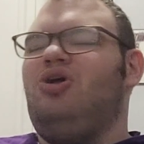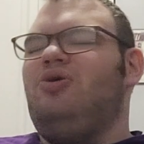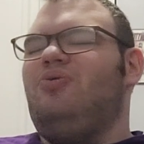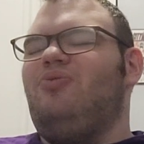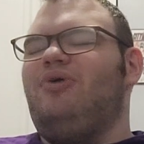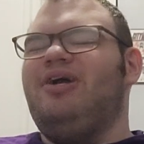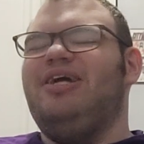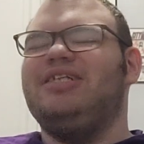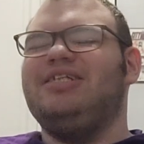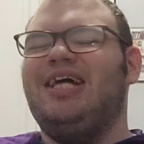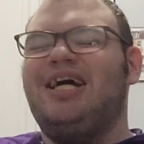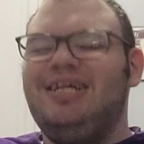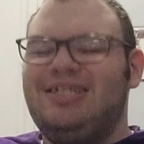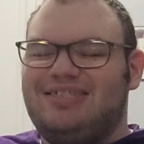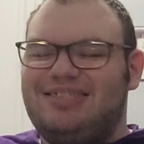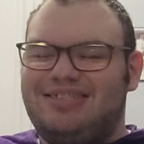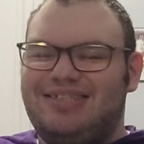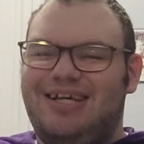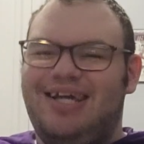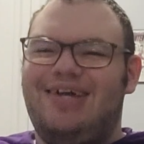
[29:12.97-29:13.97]
Where he
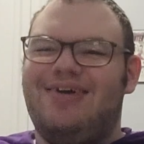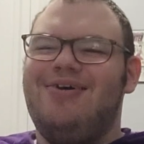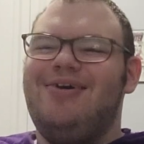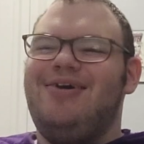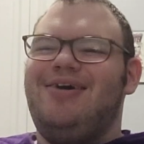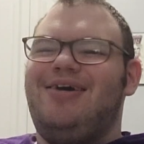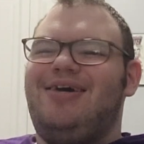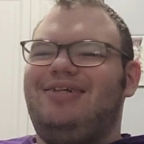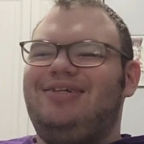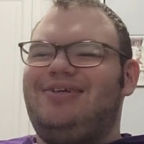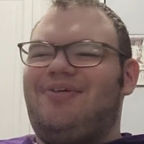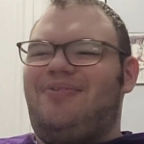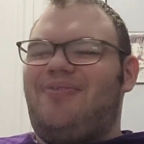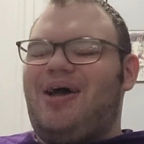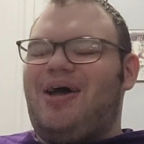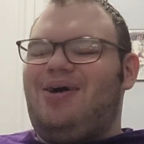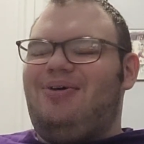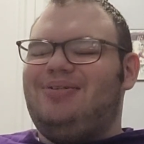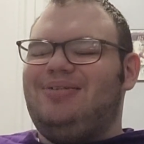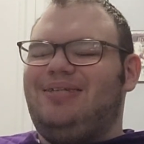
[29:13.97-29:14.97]
just like it's
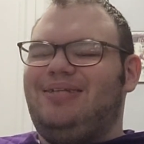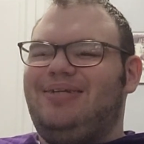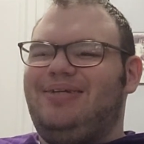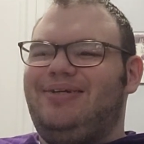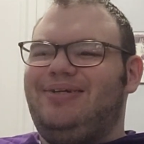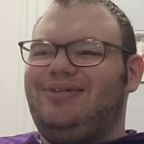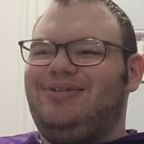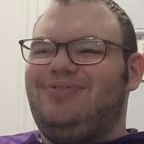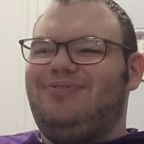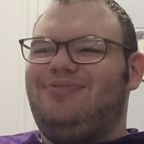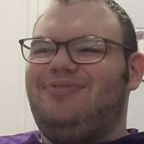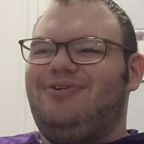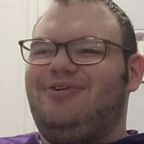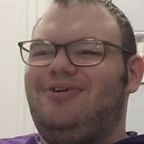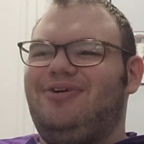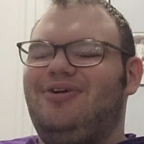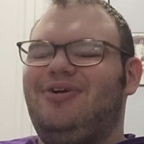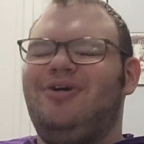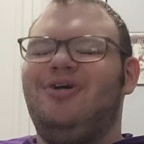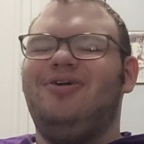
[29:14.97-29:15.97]
1,000 years
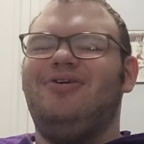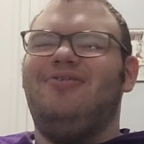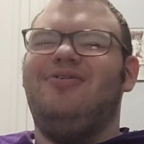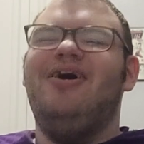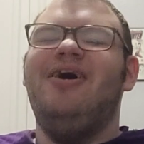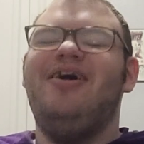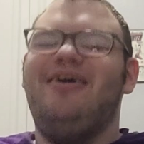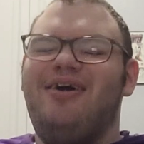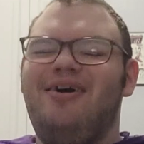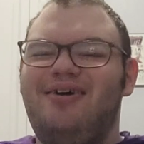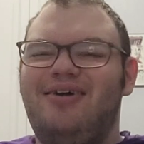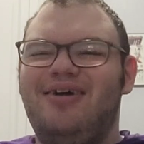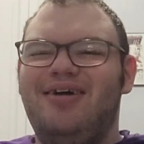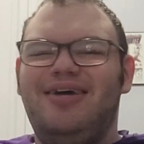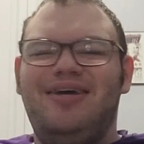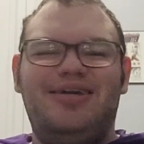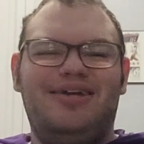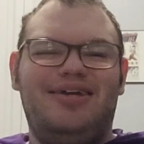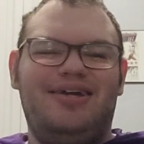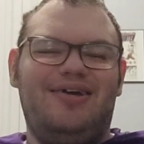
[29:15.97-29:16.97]
for,
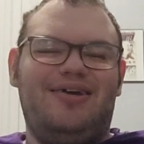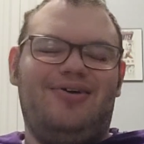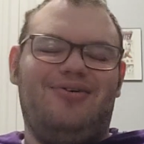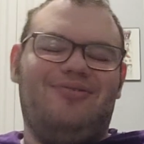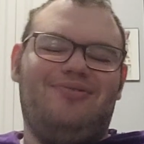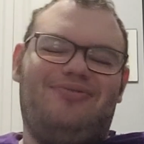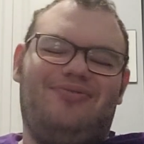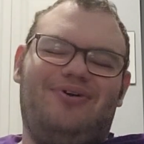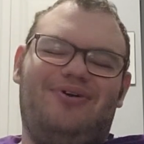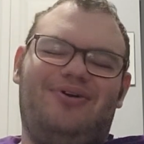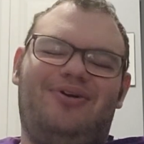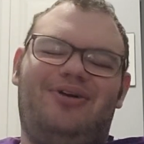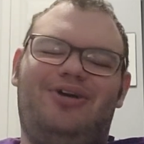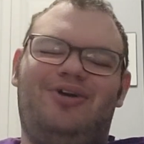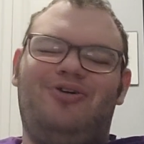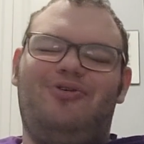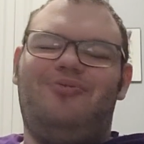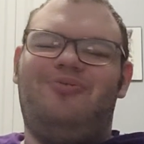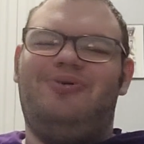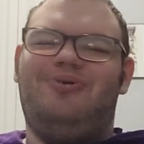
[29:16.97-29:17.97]
for
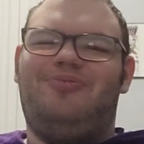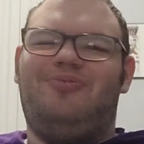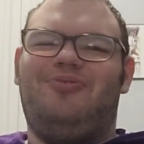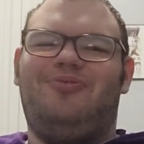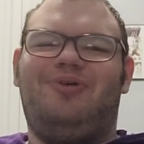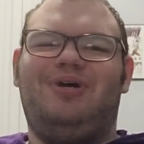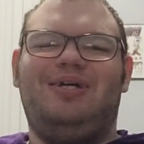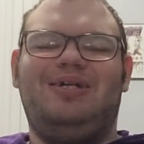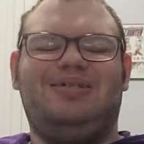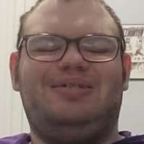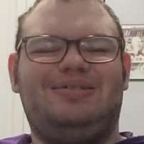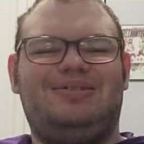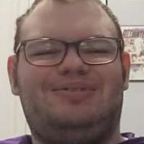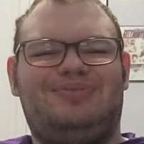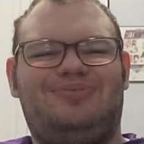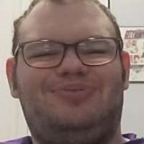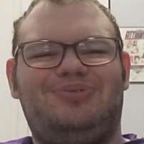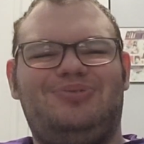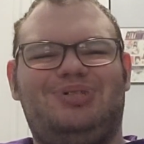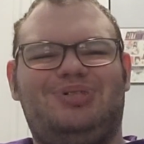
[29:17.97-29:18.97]
you, but for me it's just a
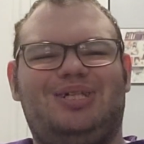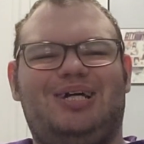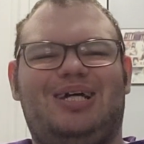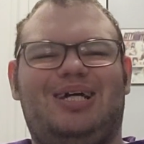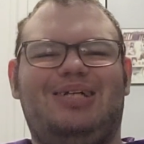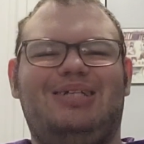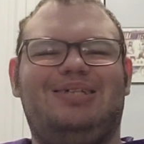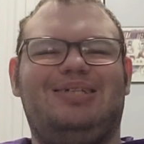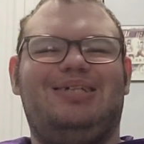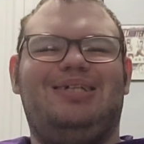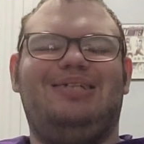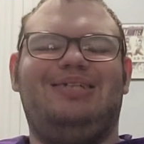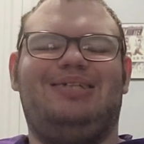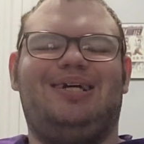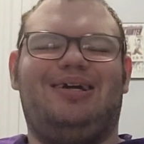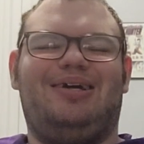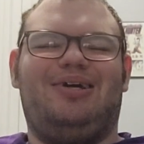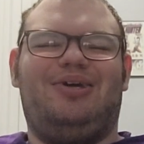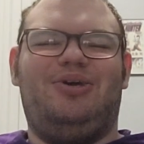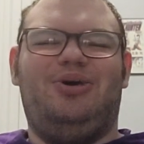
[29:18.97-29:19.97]
few seconds. And he's
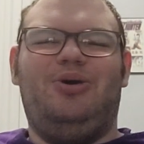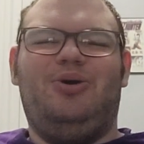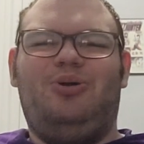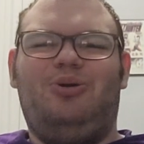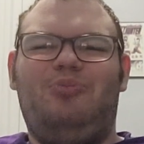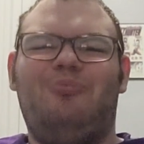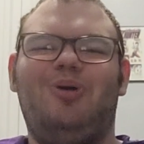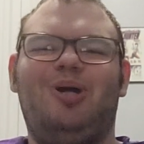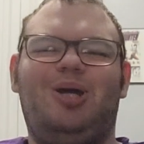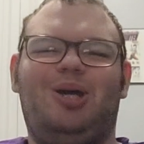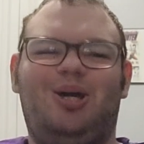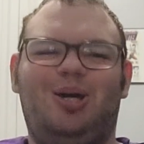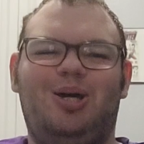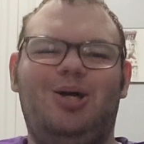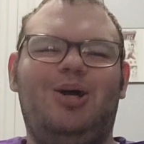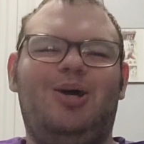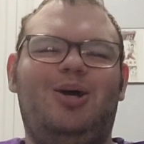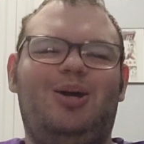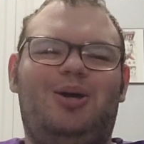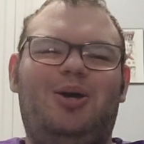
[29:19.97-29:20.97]
like, kill me,
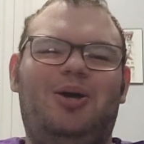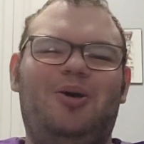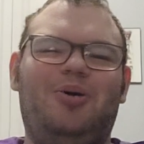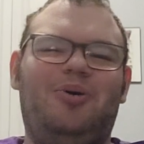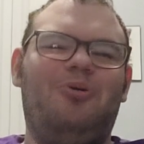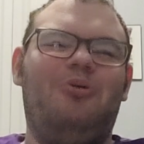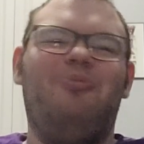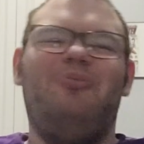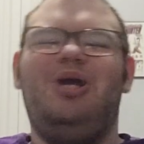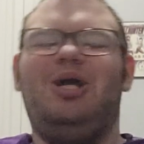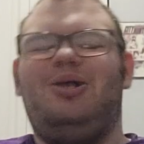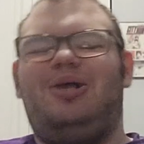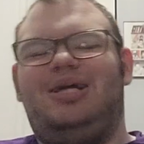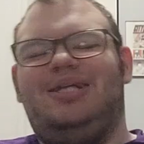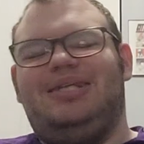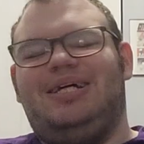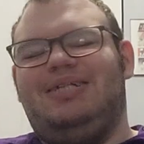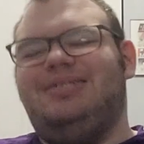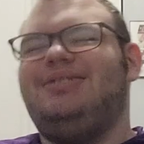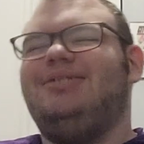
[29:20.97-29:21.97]
like
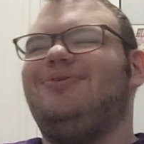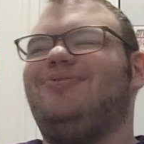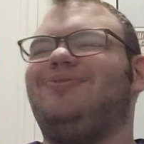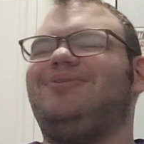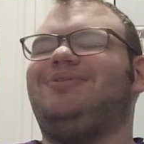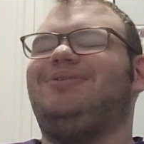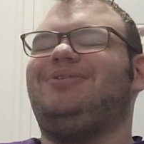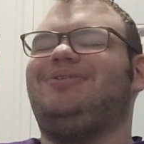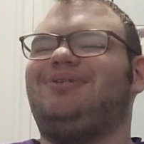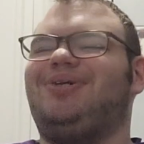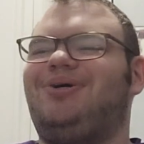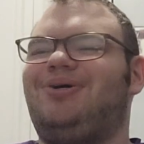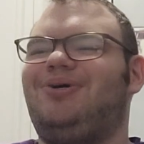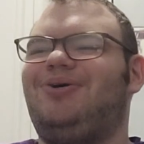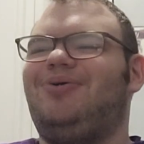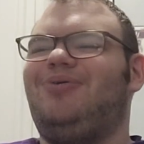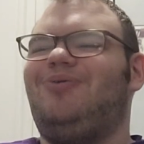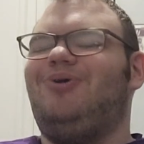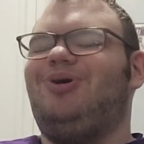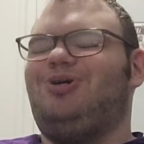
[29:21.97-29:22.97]
that shit was
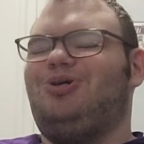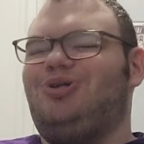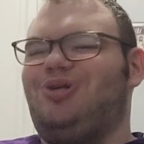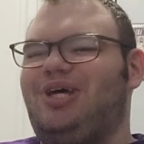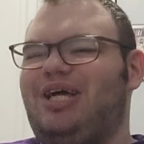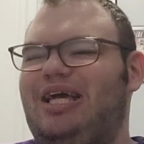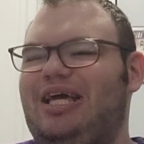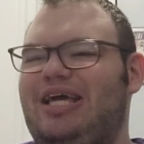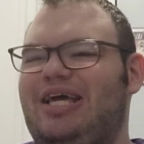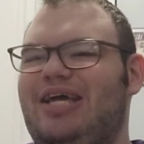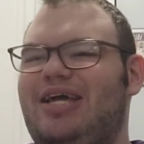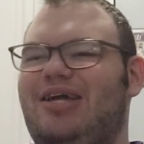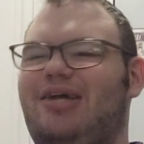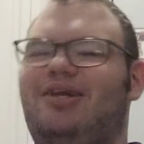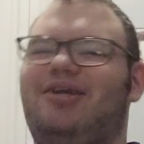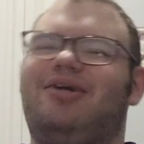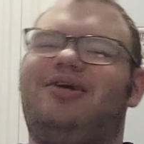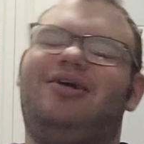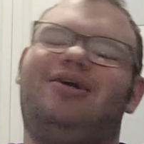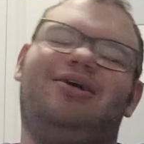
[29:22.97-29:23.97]
so
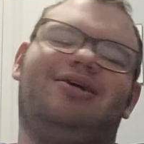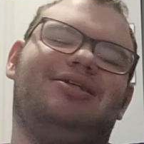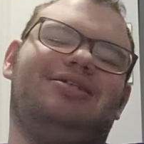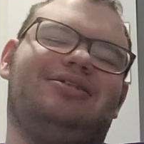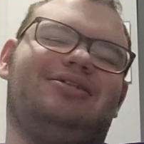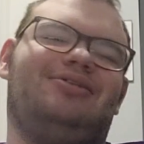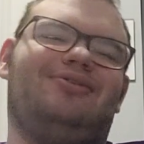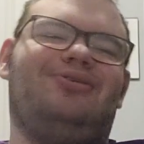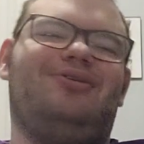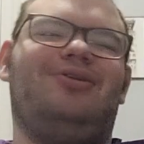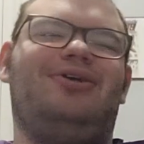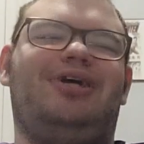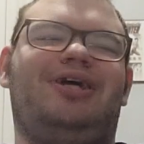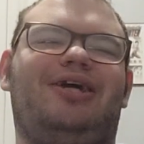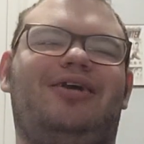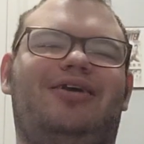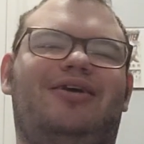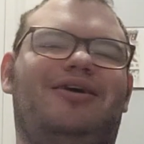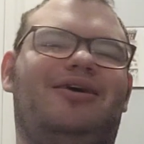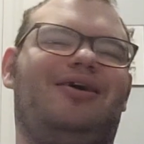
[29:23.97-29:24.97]
clean, so
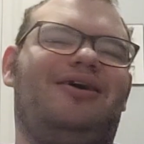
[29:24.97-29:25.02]
clean.